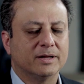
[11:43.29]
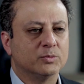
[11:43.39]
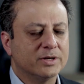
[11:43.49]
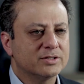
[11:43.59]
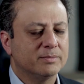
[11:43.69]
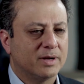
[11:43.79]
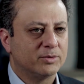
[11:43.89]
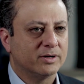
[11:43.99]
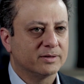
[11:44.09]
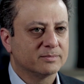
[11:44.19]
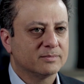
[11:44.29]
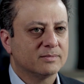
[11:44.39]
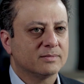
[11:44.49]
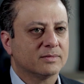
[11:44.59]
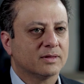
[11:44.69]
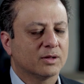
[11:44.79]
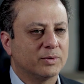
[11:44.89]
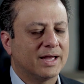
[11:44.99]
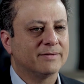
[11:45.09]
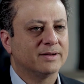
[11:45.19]
In recent memory,
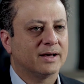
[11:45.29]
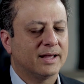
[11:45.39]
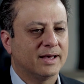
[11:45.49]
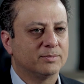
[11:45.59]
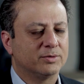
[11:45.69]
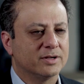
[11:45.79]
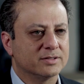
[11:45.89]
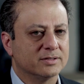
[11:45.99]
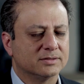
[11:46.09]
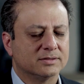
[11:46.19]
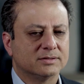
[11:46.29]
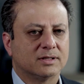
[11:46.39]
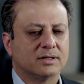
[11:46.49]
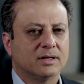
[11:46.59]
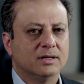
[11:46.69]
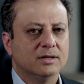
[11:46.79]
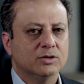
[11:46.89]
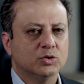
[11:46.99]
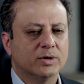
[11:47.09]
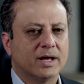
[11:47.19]
we have not had a president
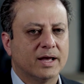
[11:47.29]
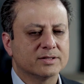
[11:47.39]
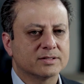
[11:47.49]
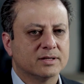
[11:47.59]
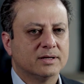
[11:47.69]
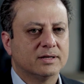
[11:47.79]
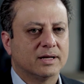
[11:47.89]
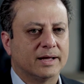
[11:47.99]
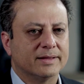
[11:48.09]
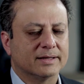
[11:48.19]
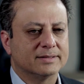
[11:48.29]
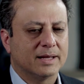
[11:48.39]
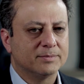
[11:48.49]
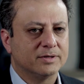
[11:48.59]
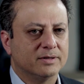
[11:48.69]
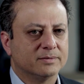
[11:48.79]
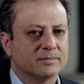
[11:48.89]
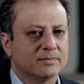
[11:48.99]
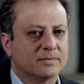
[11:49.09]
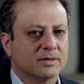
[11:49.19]
who has, I think, attempted
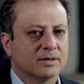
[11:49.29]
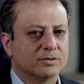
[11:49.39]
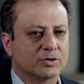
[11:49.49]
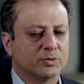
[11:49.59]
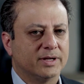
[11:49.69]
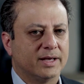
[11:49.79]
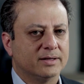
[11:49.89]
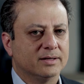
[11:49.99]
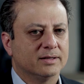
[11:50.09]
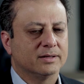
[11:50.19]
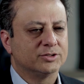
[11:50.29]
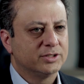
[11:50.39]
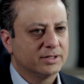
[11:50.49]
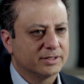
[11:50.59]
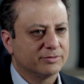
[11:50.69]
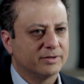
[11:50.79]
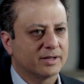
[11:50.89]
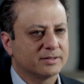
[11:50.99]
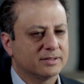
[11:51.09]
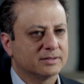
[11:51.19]
to create a chilling
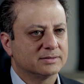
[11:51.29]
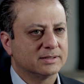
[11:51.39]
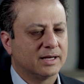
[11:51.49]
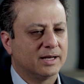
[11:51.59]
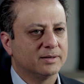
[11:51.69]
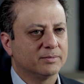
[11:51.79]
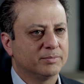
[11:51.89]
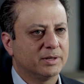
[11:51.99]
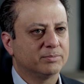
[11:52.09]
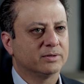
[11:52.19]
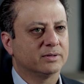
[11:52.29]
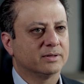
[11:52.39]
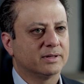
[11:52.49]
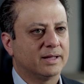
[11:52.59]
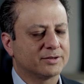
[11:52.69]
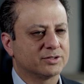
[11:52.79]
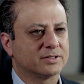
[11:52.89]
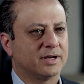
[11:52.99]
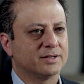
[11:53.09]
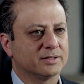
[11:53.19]
effect on people
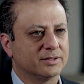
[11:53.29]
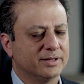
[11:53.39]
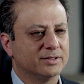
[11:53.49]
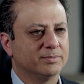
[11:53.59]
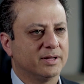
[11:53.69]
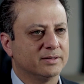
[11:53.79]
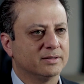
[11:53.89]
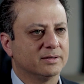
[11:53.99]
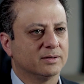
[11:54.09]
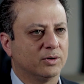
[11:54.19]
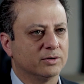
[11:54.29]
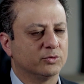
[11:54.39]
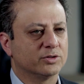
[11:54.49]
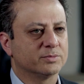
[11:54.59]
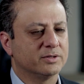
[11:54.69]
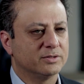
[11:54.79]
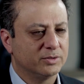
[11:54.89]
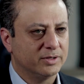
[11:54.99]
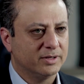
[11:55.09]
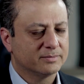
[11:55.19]
exercising their independent law enforcement
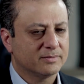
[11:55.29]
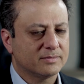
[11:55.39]
duty.